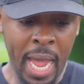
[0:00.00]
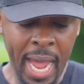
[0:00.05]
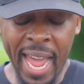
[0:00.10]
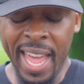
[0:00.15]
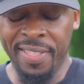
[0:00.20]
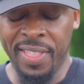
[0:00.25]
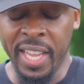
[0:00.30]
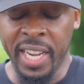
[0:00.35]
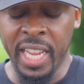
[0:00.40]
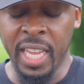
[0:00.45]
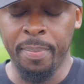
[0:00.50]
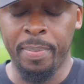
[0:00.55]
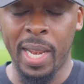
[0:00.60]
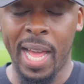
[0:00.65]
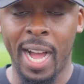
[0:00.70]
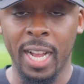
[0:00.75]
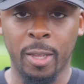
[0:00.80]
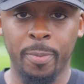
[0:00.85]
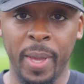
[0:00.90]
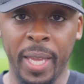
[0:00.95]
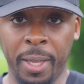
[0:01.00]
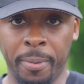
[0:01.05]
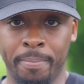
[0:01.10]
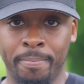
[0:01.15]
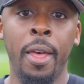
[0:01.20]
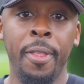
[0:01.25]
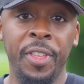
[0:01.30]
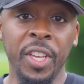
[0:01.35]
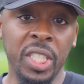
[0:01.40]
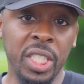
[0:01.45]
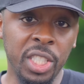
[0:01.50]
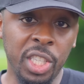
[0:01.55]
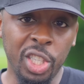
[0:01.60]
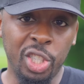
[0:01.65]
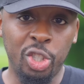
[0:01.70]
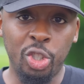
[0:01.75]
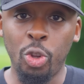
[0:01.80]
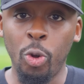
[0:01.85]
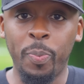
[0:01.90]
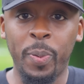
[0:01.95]
And then he blocked me. This is a
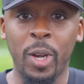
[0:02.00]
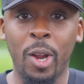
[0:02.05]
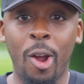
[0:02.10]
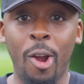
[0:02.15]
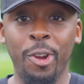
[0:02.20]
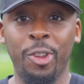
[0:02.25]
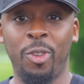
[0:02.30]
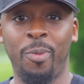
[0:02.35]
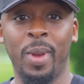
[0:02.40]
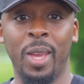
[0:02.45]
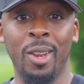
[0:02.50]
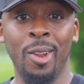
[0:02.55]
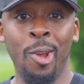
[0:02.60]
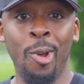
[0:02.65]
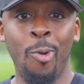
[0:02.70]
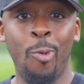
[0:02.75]
stupid argument.